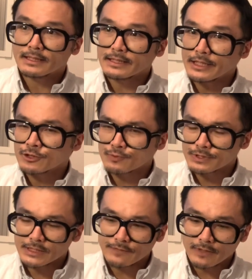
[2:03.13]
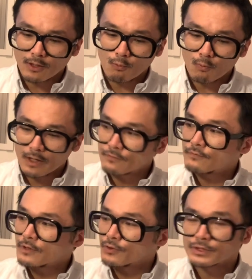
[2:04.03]
each receiving one
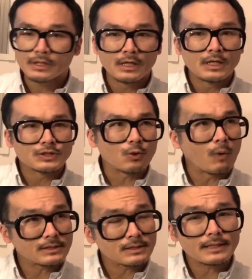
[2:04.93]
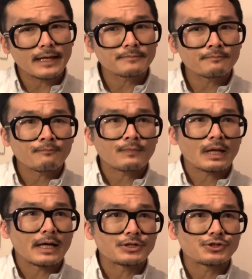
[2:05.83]
vote. So once again,
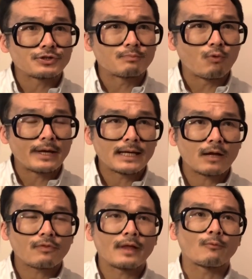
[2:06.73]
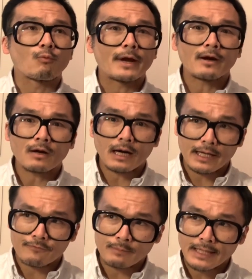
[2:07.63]
I should point out that where I
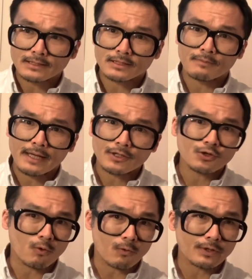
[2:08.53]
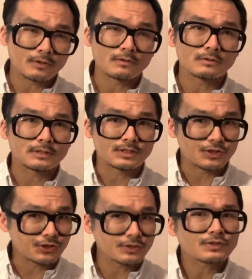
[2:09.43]
have made some editorial
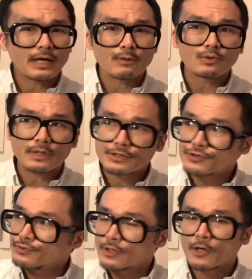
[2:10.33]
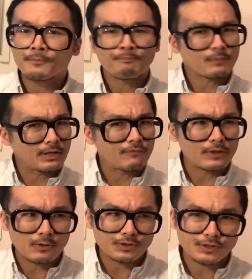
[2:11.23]
decisions, I will let you know. If
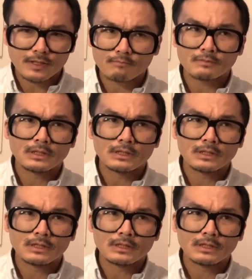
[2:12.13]
there are some